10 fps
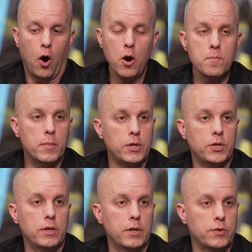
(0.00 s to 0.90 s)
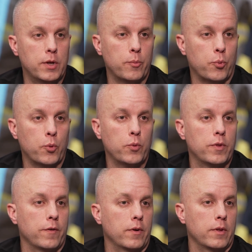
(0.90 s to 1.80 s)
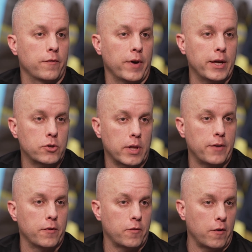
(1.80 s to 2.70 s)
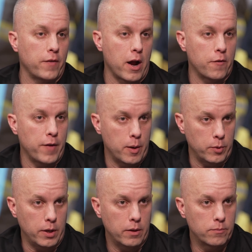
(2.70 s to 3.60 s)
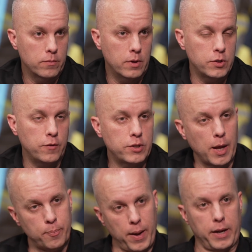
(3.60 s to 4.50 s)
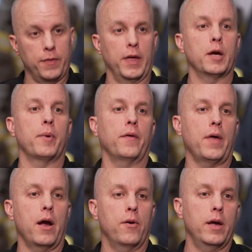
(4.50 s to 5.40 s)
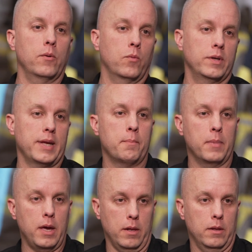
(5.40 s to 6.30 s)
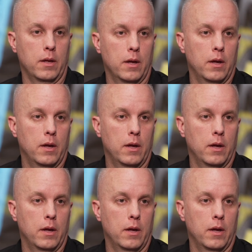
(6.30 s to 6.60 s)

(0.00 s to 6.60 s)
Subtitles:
Our mission is to improve the financial life of our fire family. And so you step back and think about that, right? What does that mean?